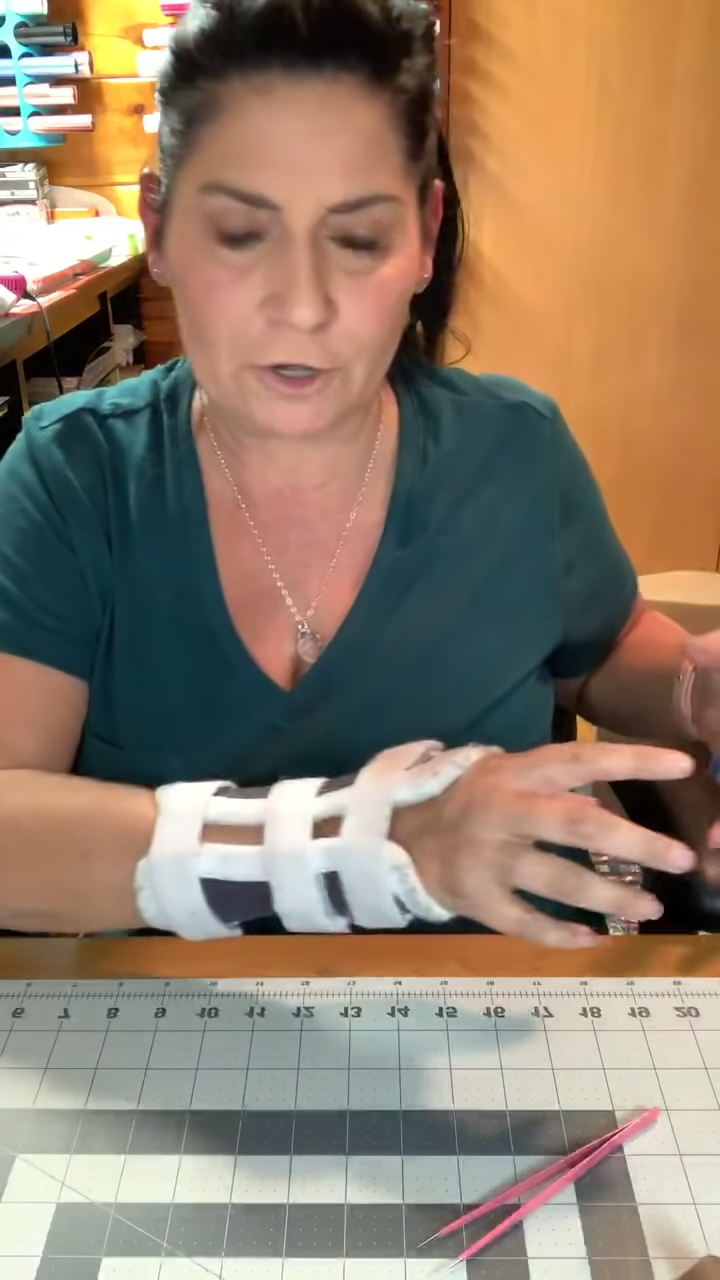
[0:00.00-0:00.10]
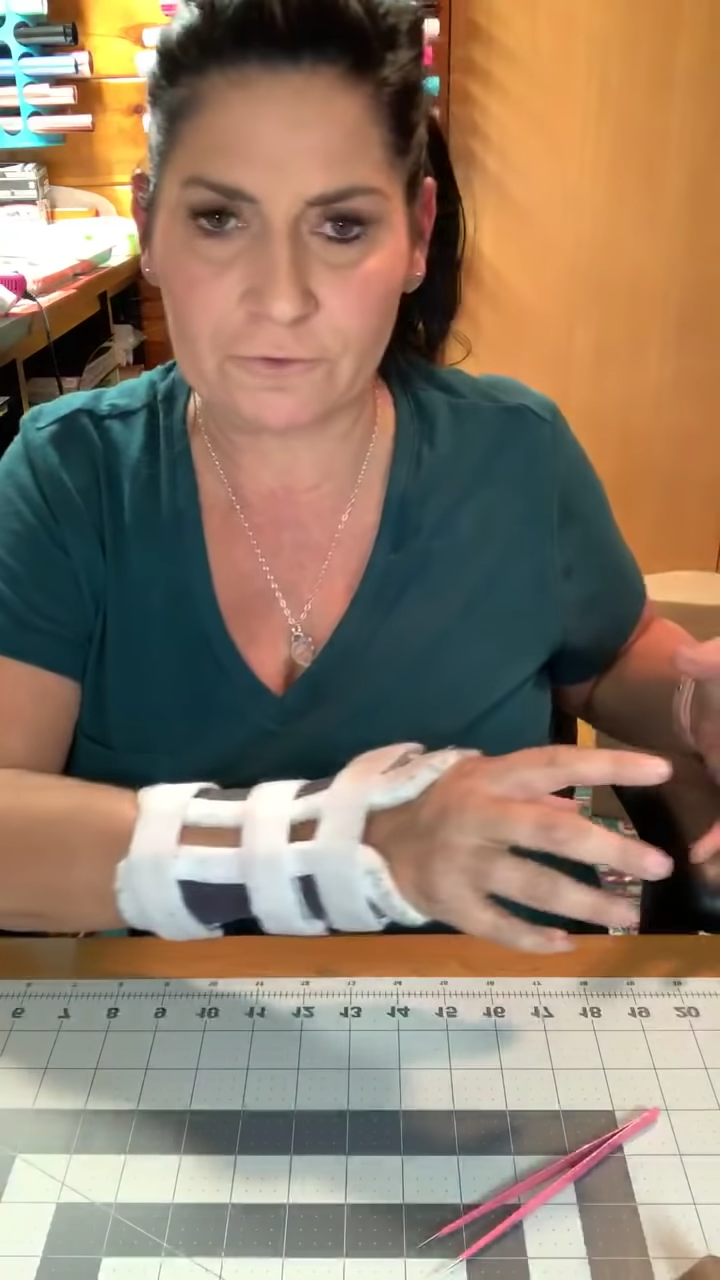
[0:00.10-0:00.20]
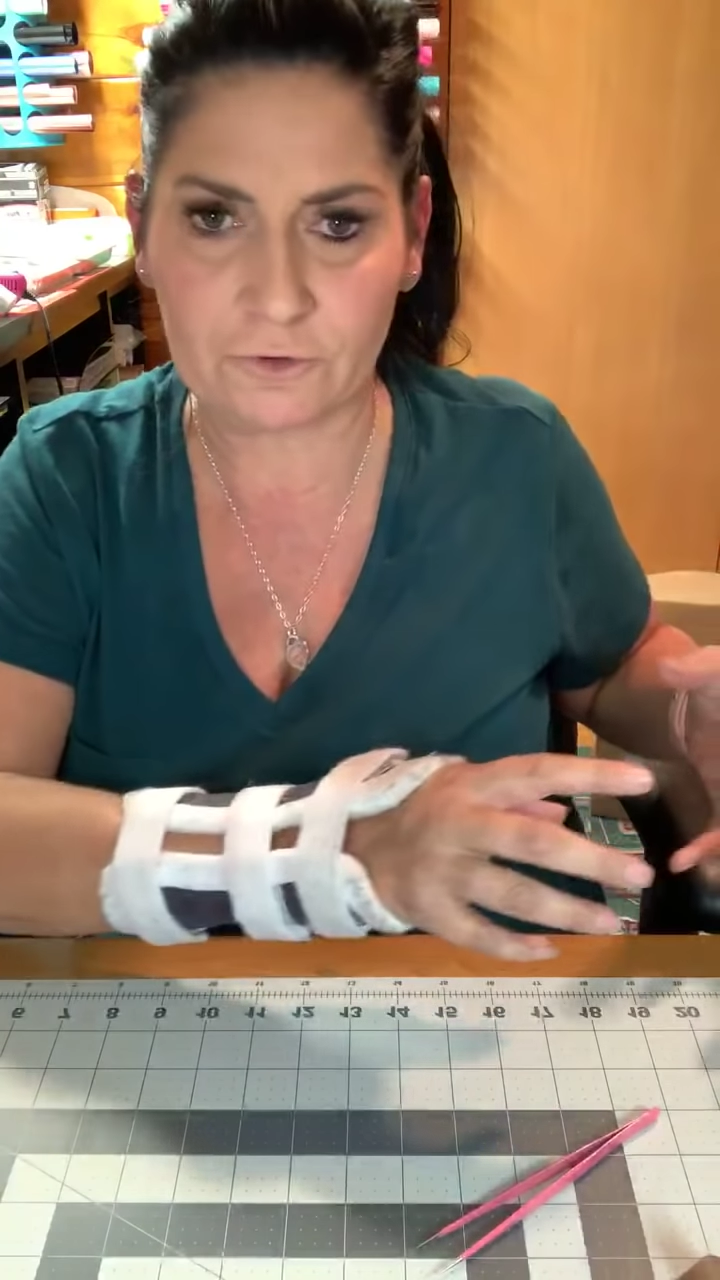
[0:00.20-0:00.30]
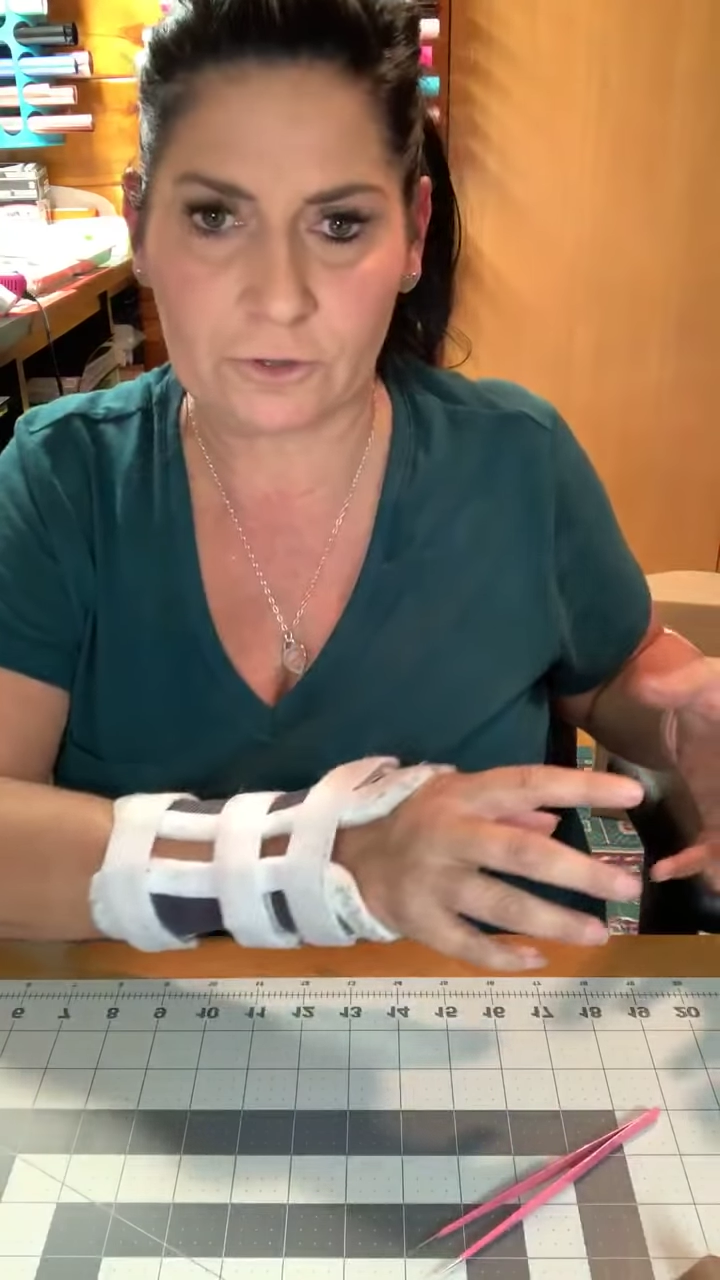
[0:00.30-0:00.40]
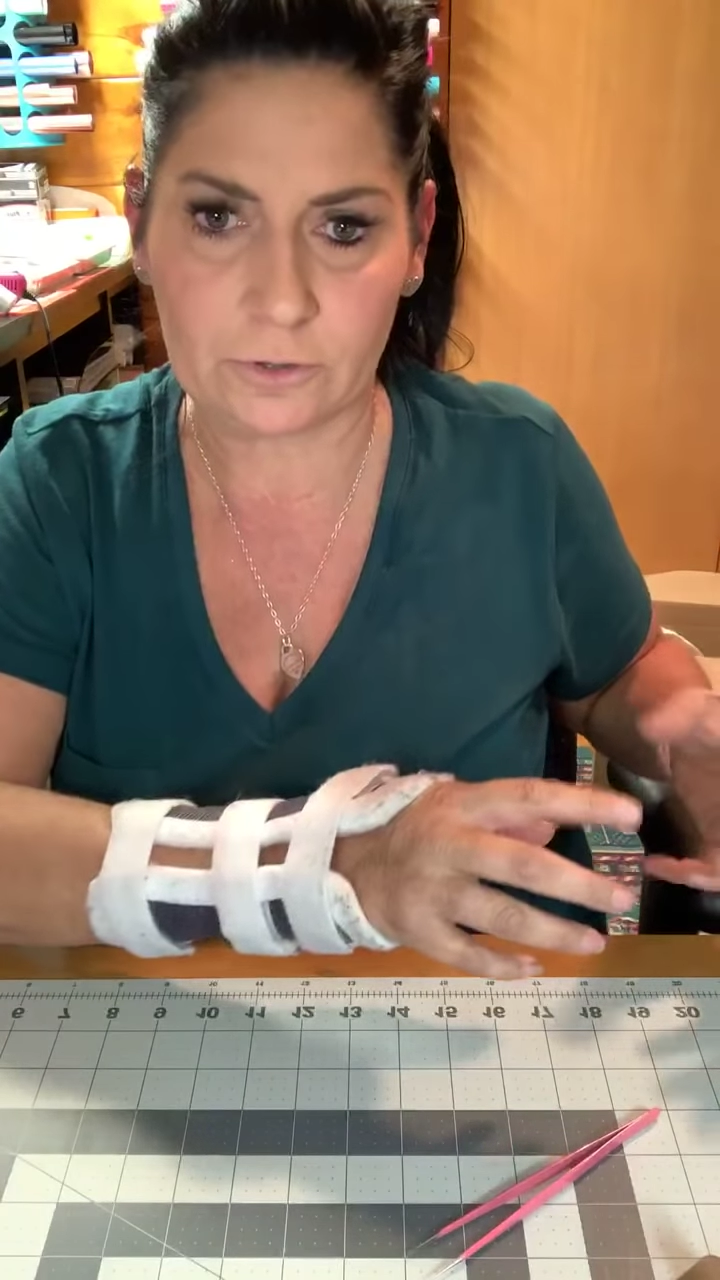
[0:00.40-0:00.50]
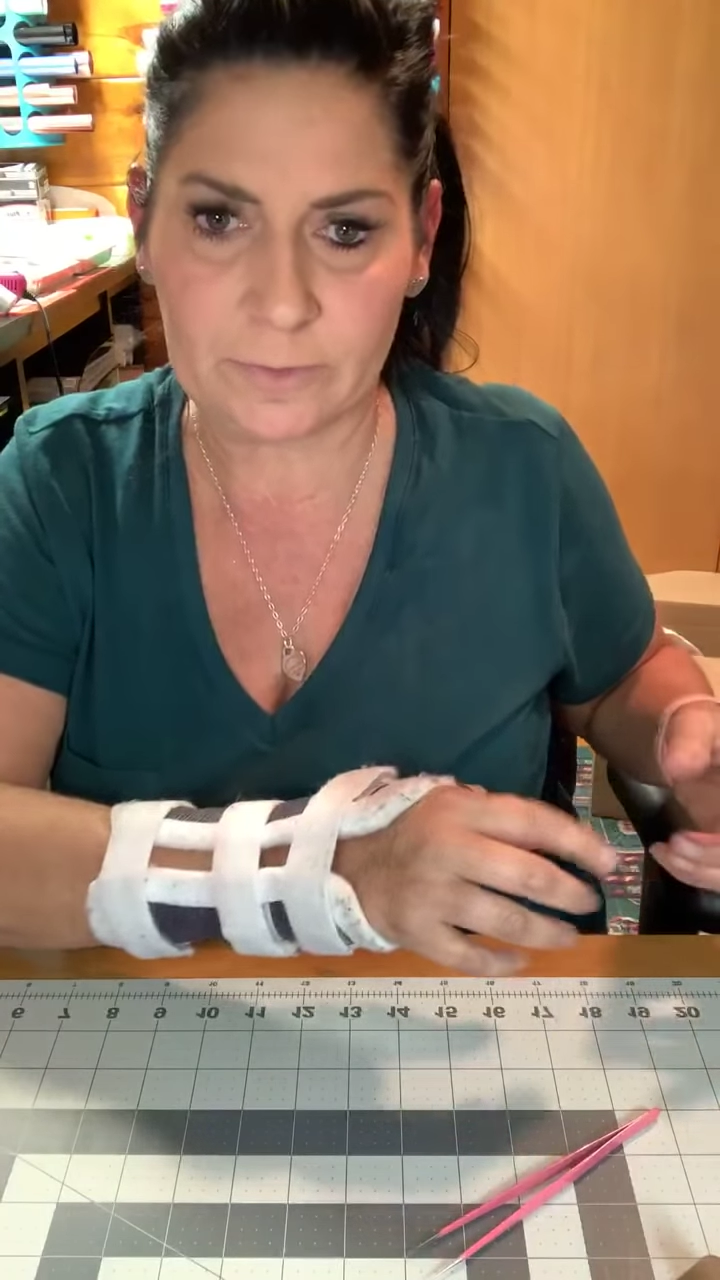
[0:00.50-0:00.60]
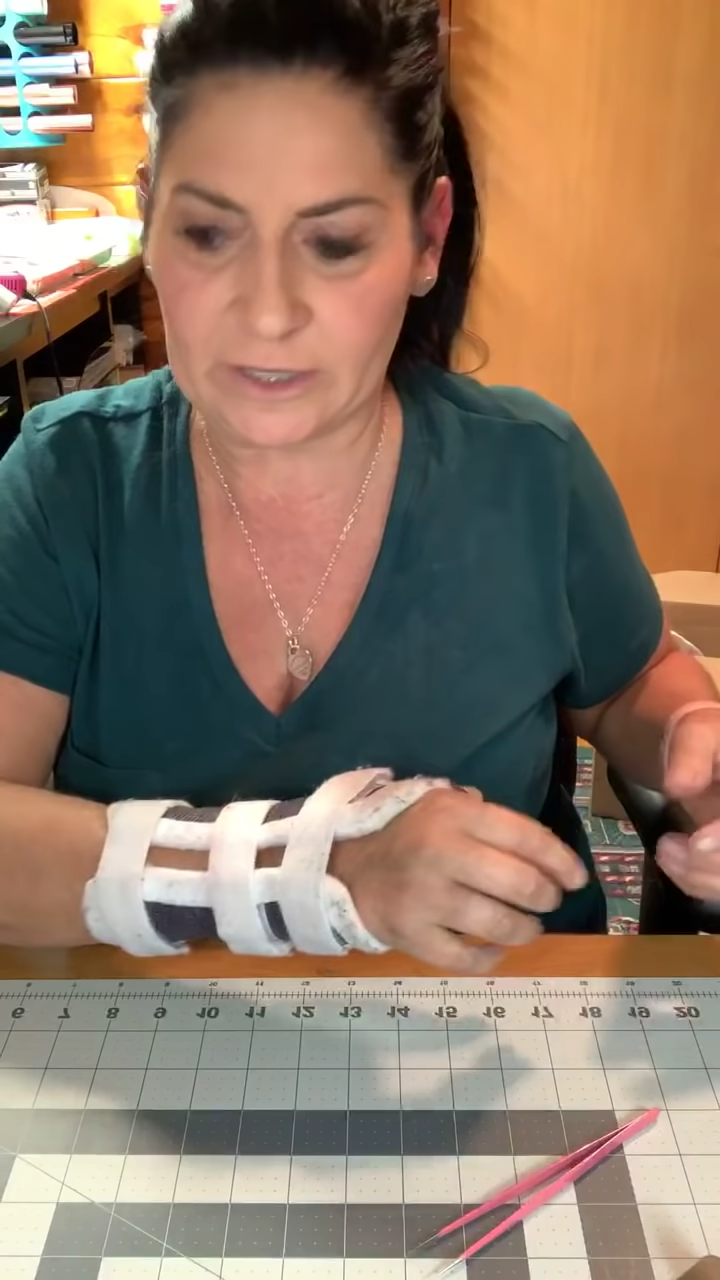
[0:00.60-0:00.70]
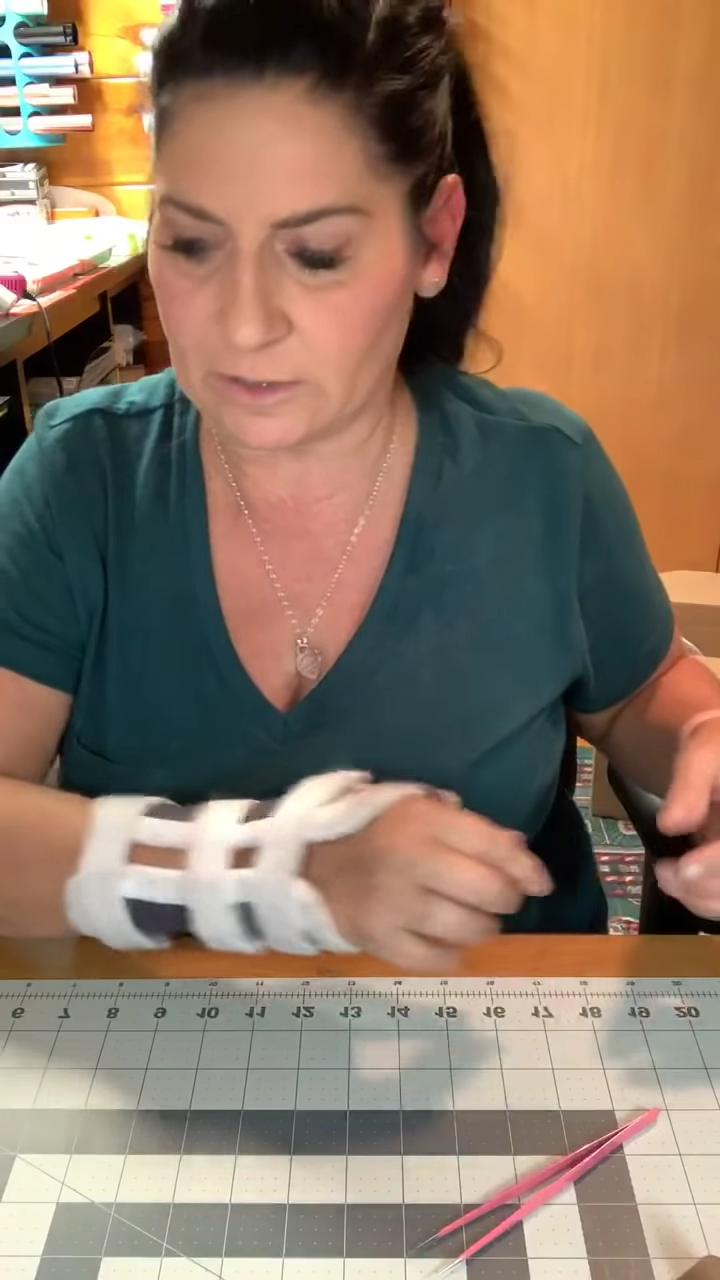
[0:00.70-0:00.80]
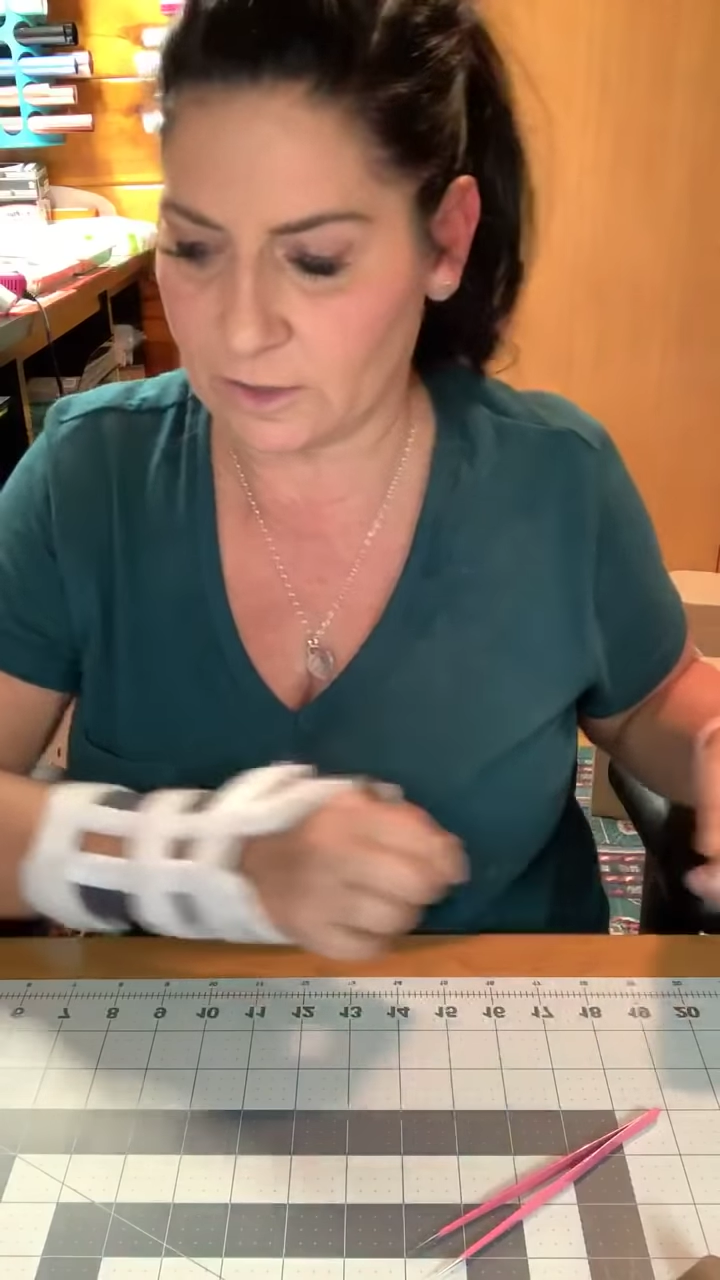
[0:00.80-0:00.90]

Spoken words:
over a little bit